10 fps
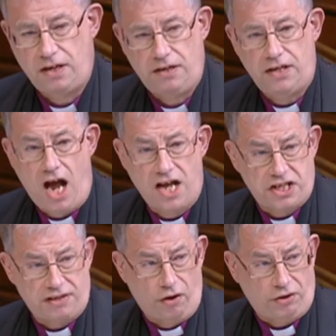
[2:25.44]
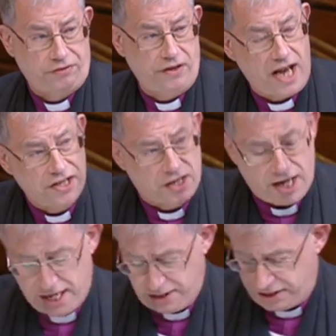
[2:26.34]
The Diocese of Oxford
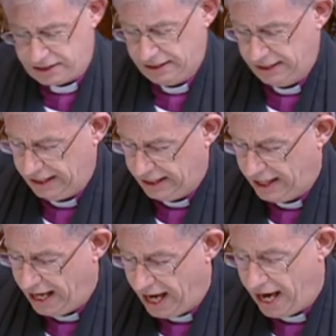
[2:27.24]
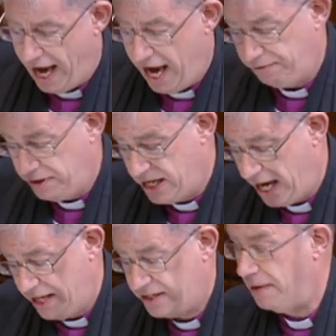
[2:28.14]
educates every
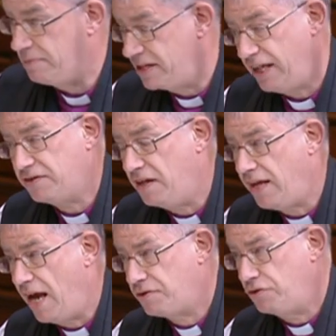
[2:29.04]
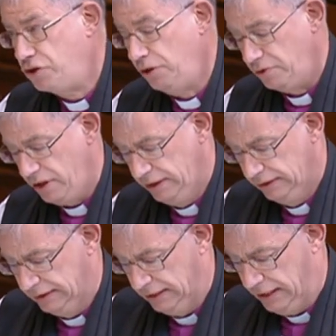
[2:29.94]
day some 60,000 children
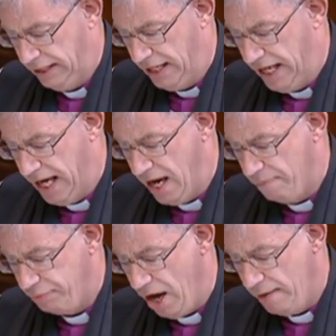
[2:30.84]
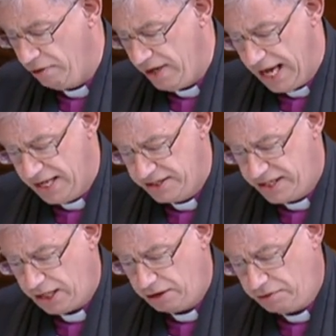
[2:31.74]
in our primary and
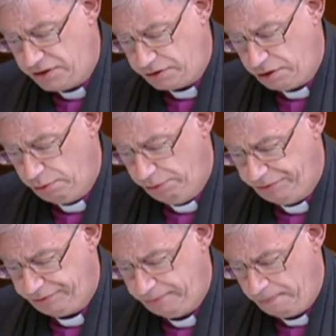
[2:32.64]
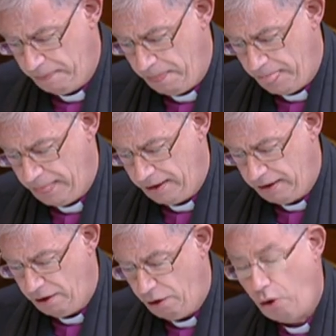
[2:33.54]
secondary schools.
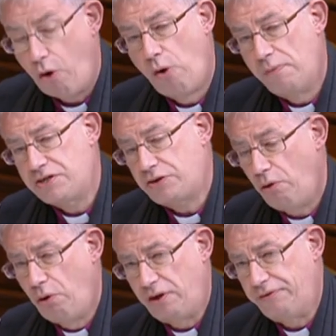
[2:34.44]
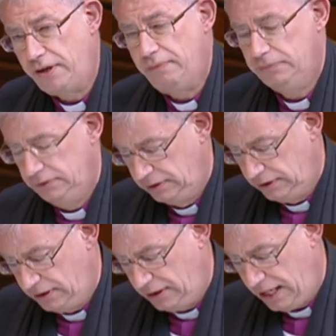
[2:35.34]
Almost all of them
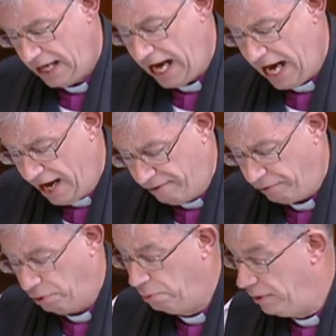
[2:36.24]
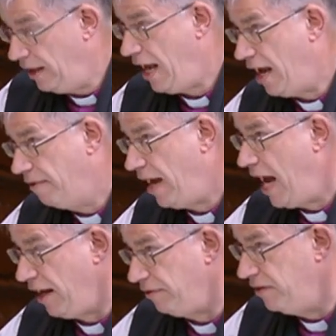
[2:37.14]
have or will have
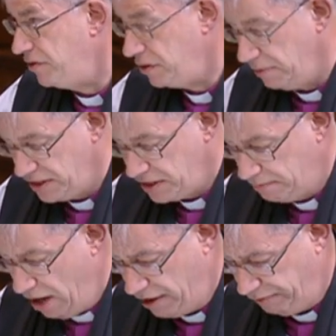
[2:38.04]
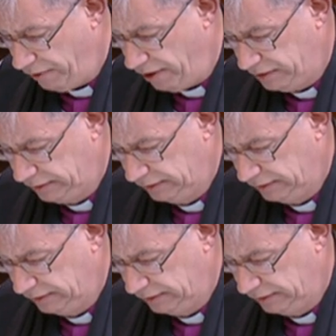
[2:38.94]
access to a smartphone,